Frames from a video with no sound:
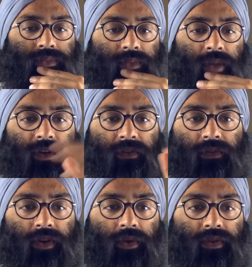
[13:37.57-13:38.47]
I'm at a
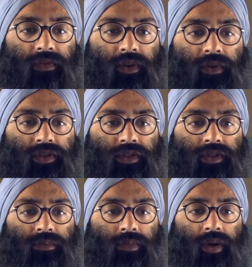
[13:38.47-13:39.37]
very, very
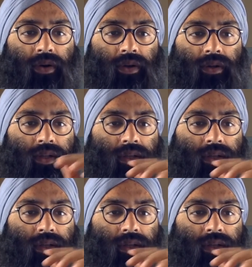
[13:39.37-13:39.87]
small